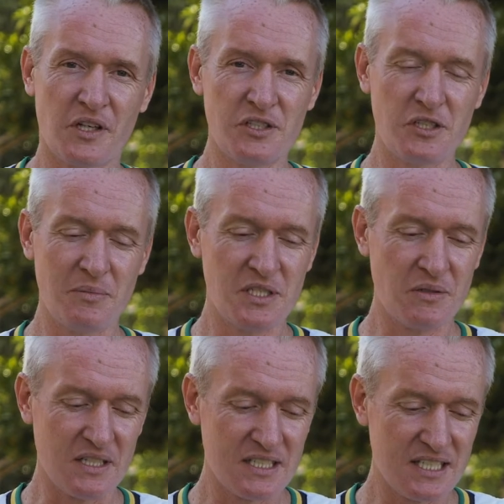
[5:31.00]
contribute
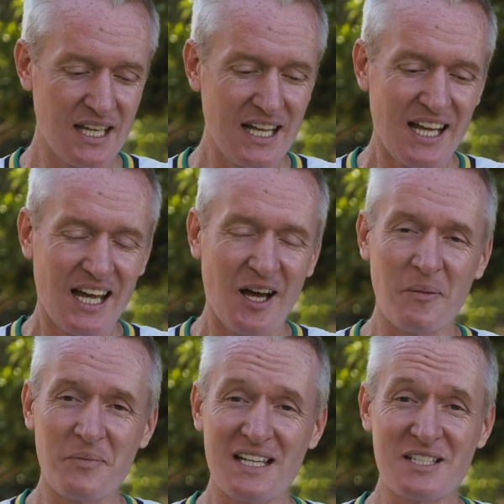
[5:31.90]
to us.
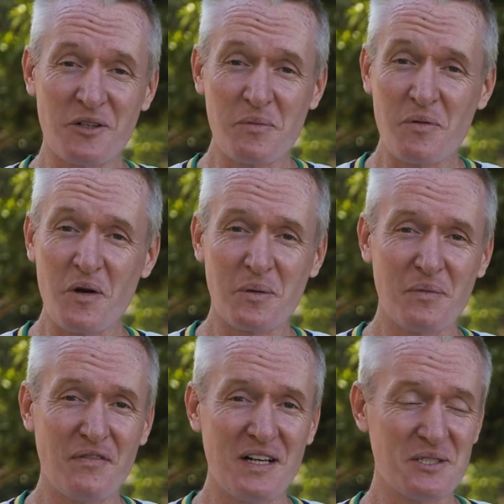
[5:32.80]
There's a group of working
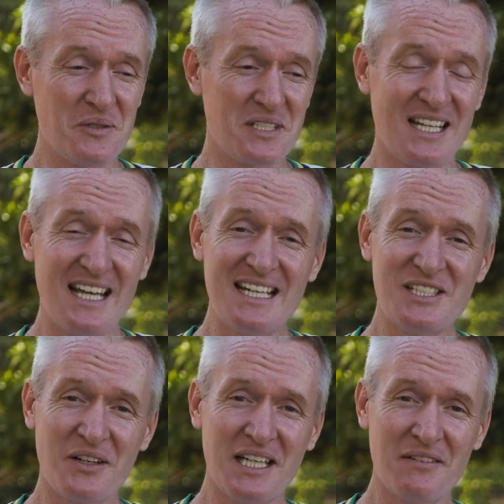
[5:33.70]
professionals, and they
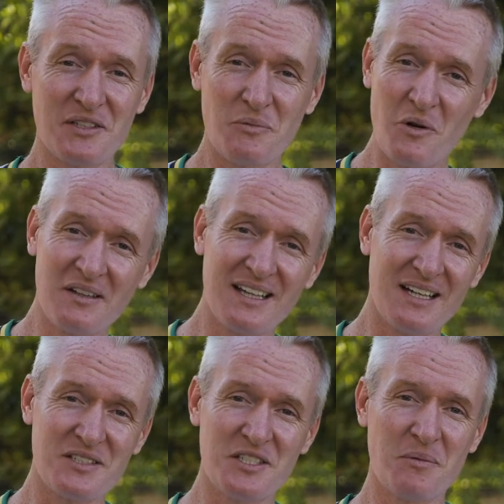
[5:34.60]
each only give us
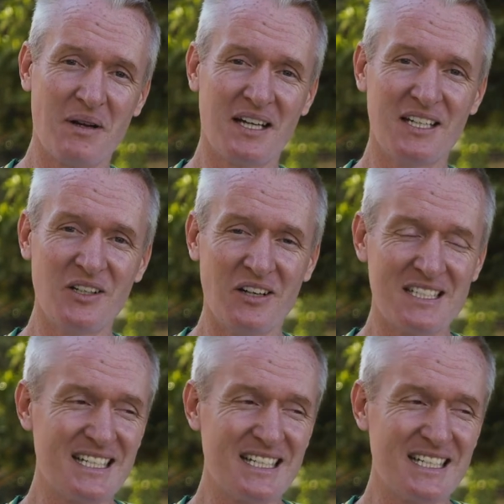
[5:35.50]
1,000 Jamaican dollars.